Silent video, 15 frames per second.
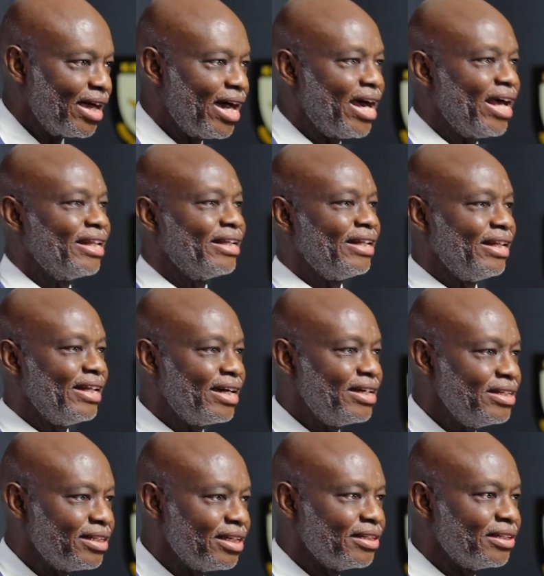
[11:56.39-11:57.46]
I
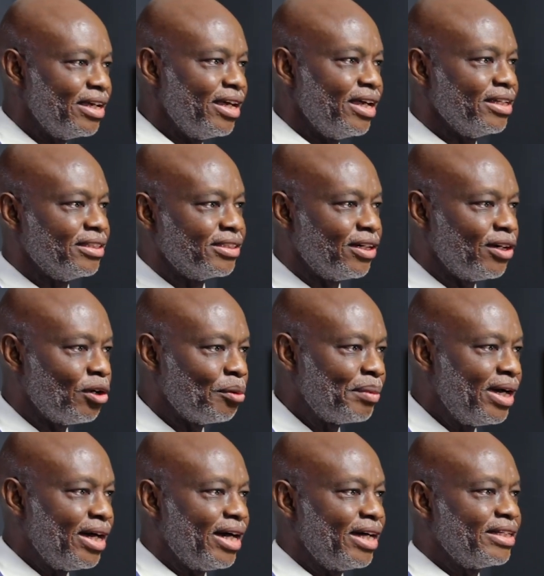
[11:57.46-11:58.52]
landed a
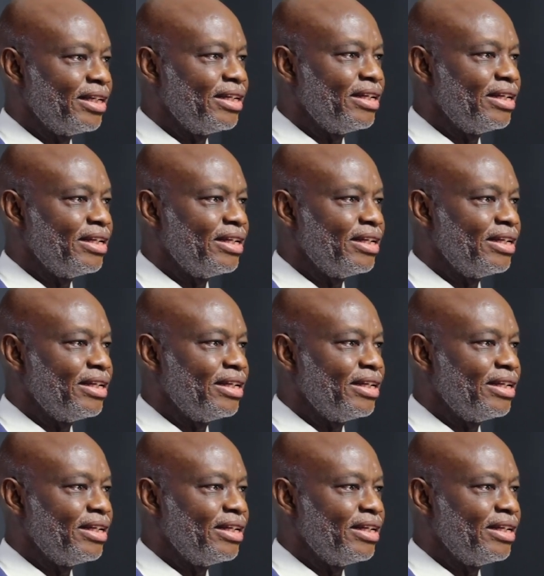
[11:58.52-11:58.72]
job at